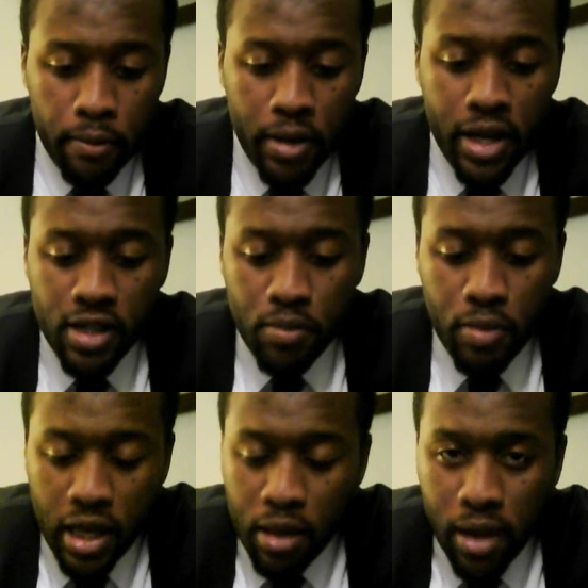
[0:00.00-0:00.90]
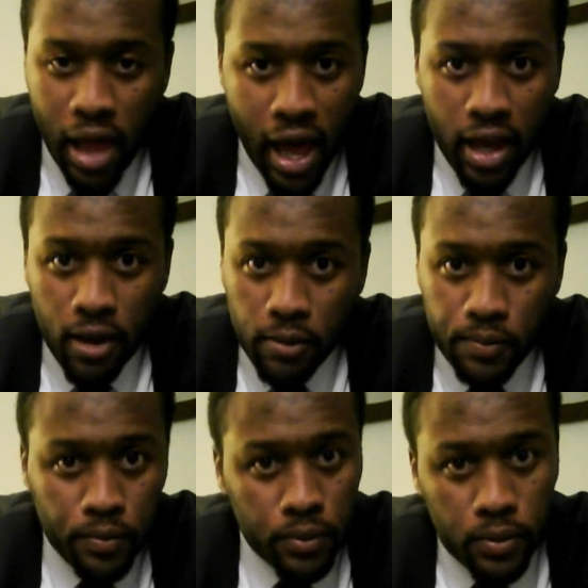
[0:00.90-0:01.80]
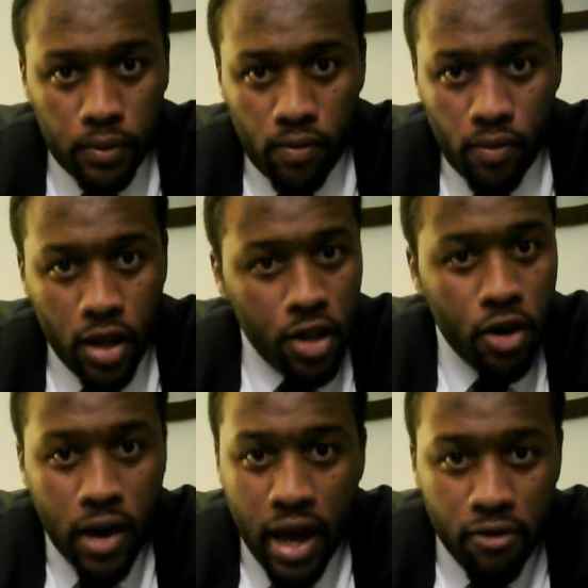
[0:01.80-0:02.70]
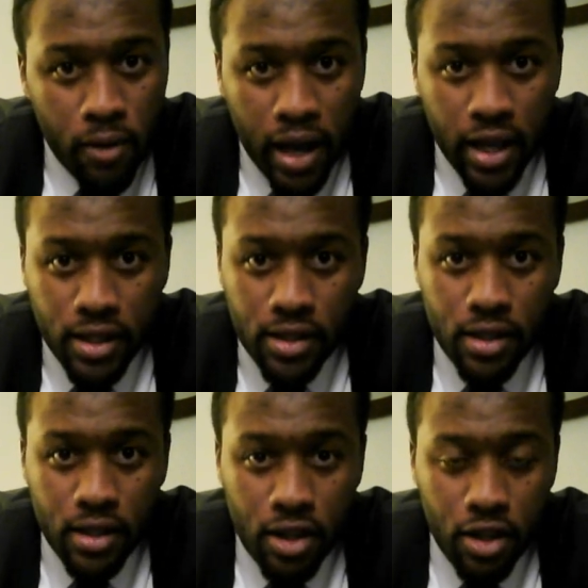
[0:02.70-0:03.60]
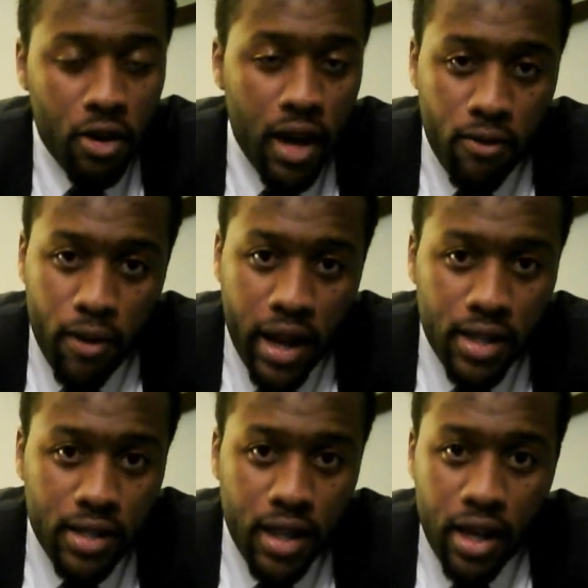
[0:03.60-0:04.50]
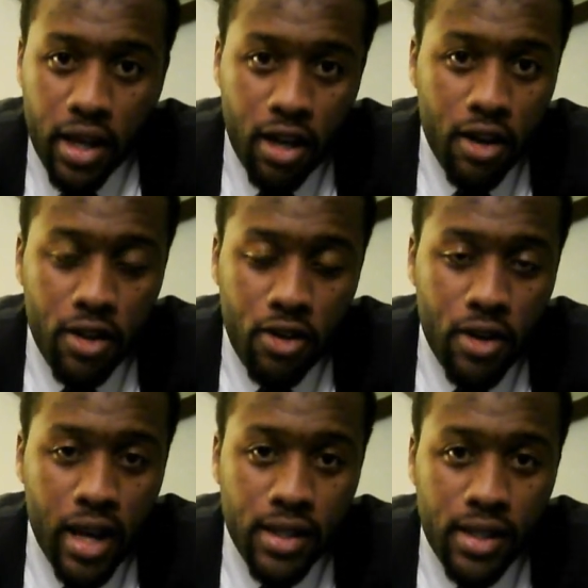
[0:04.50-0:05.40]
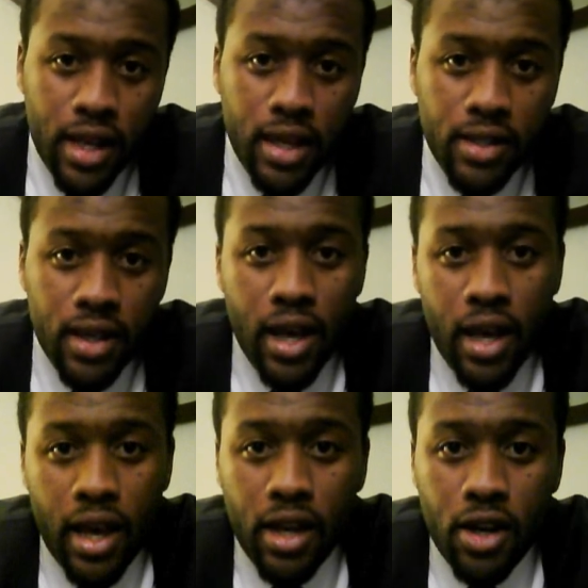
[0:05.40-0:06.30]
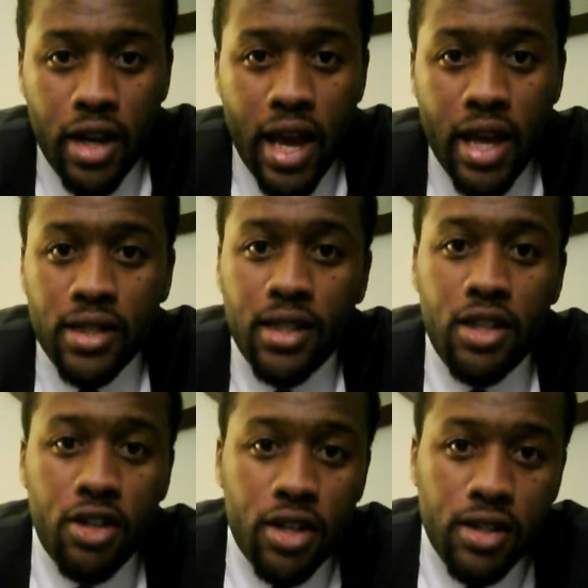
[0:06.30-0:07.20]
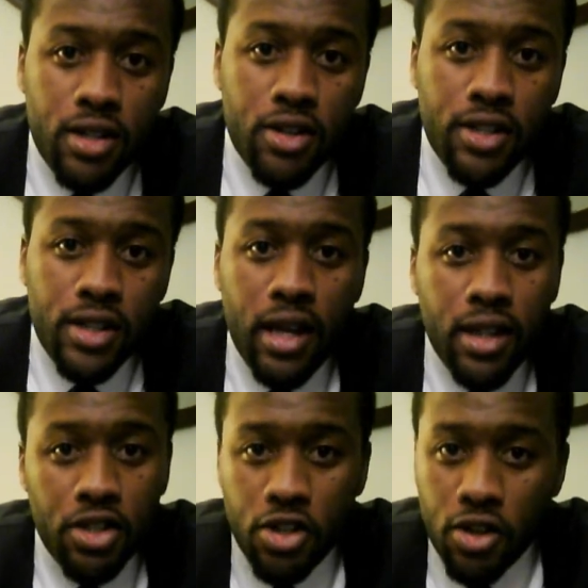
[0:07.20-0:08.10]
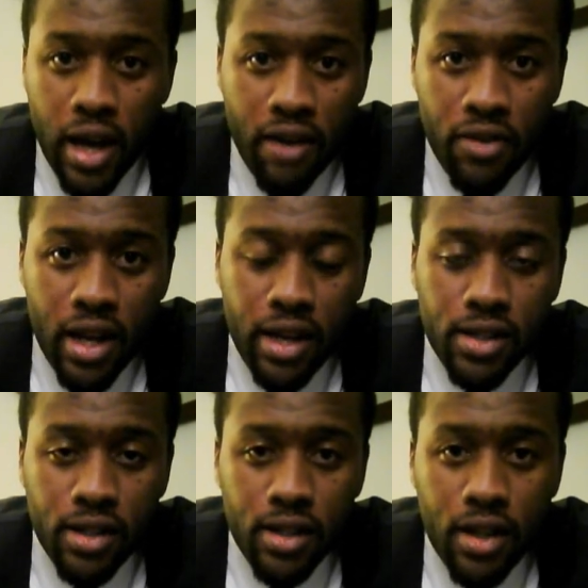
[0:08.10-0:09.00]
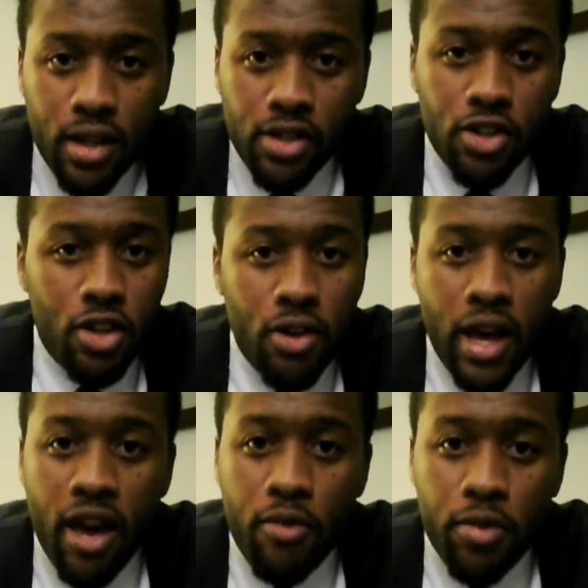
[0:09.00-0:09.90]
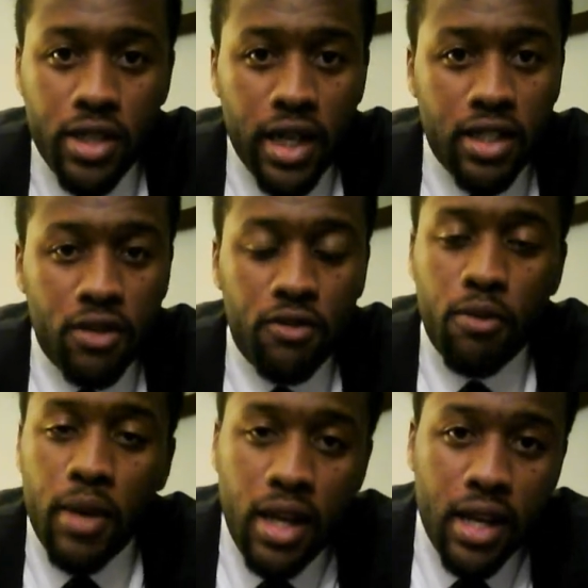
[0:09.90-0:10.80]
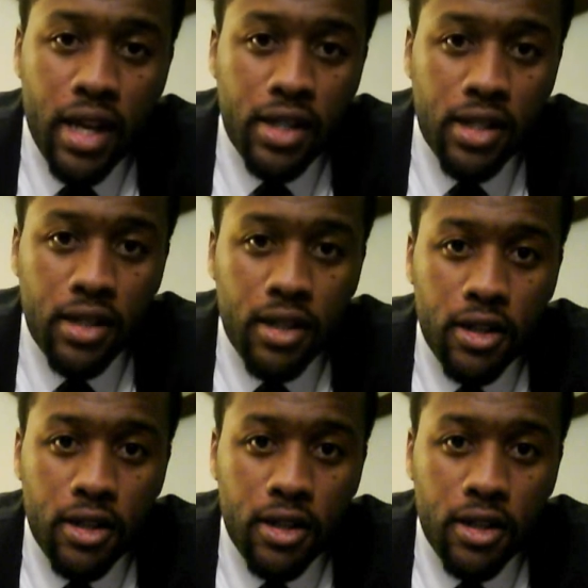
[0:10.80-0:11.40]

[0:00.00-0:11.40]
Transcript: Because being black, you don't have rights. You don't have rights here in the United States, and internationally, you're considered stateless. You don't have a nation, so you don't have protection from any nation.